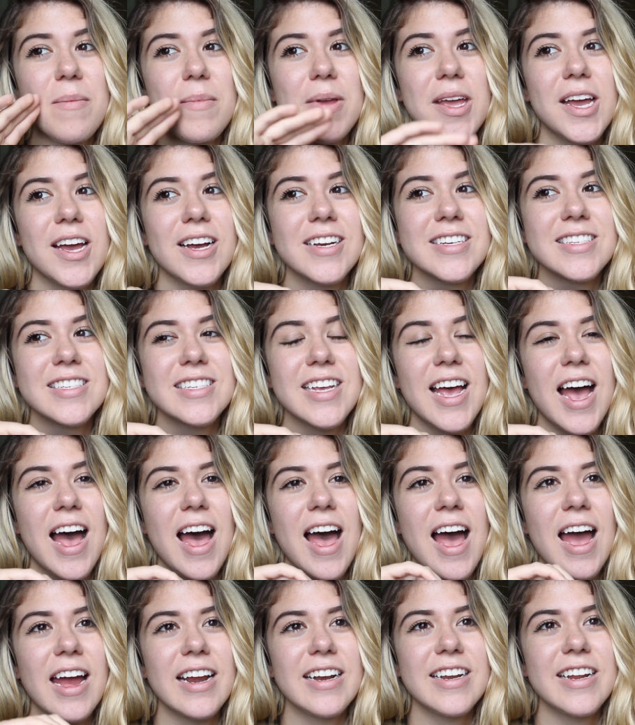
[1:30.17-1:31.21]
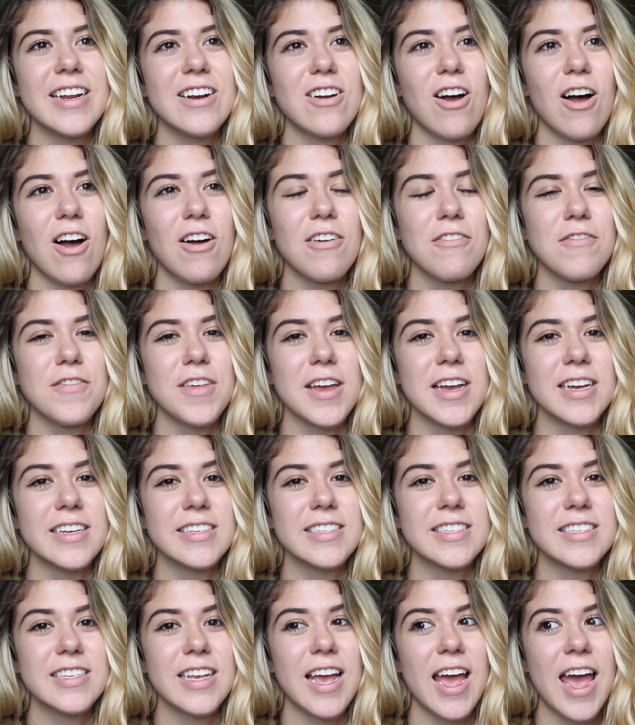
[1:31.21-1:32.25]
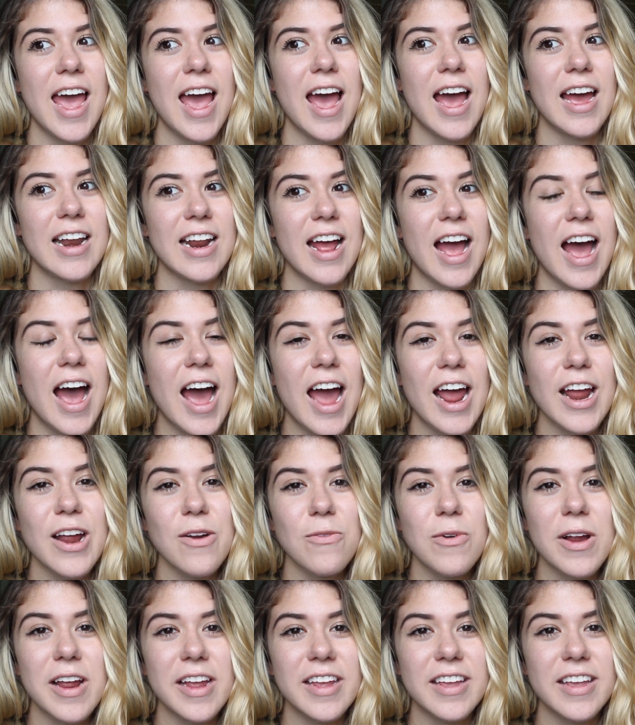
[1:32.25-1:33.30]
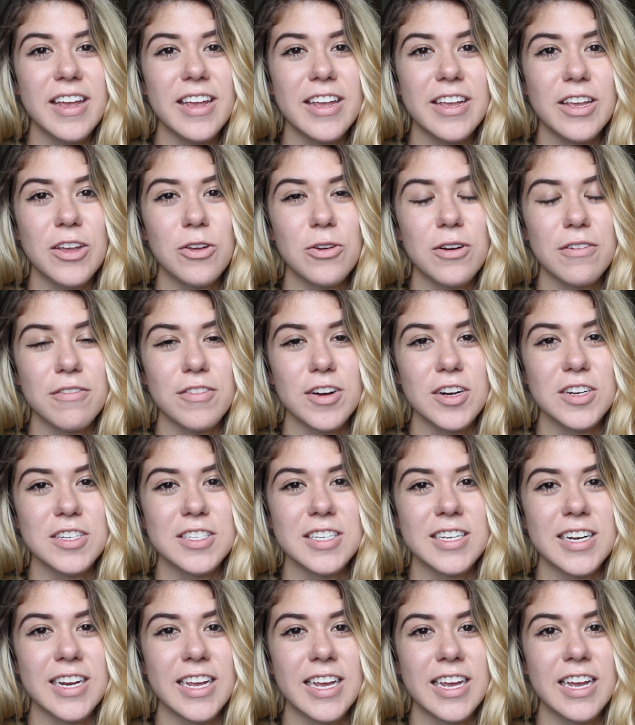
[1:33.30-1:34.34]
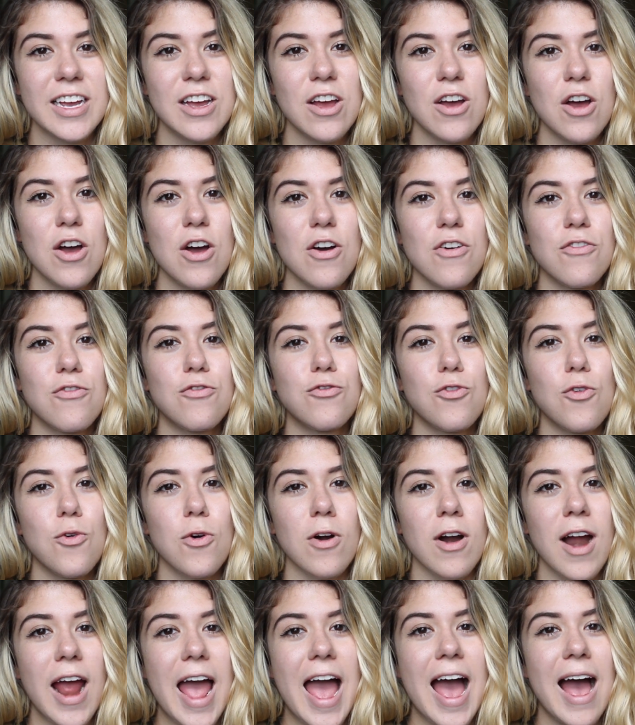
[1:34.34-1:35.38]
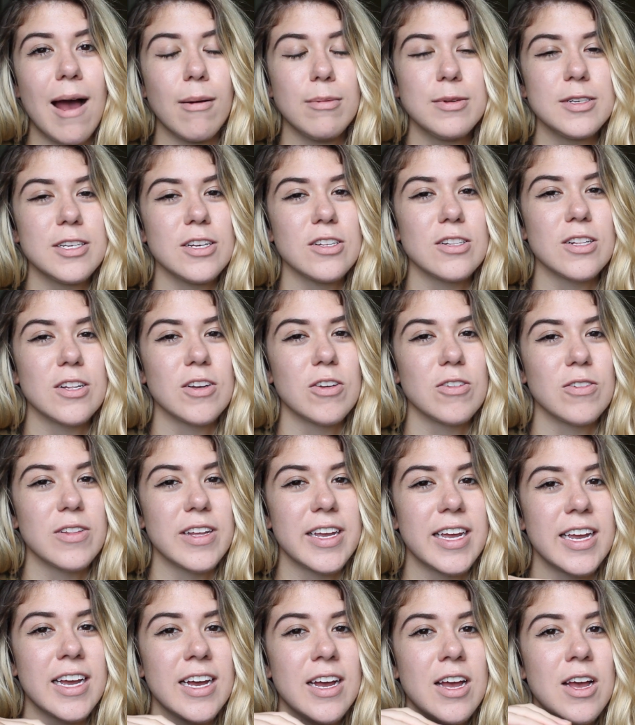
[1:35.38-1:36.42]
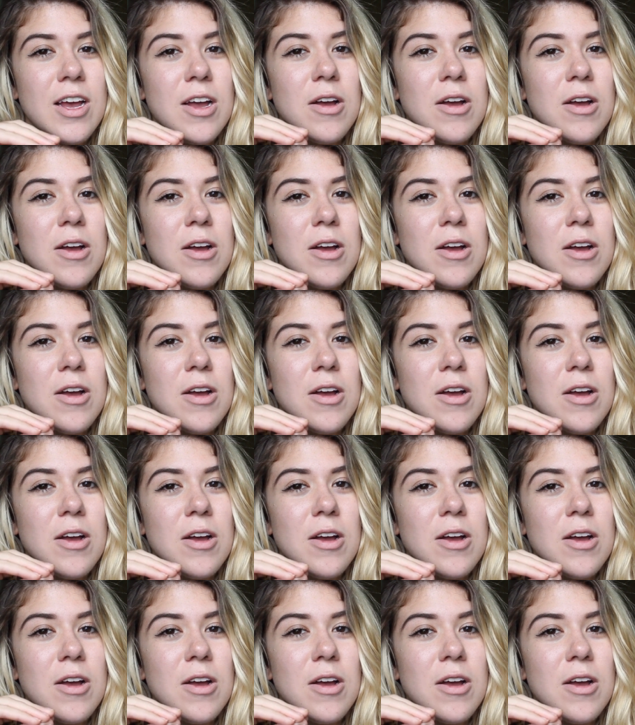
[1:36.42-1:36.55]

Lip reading: because I did all of this at a high-ranking university for absolutely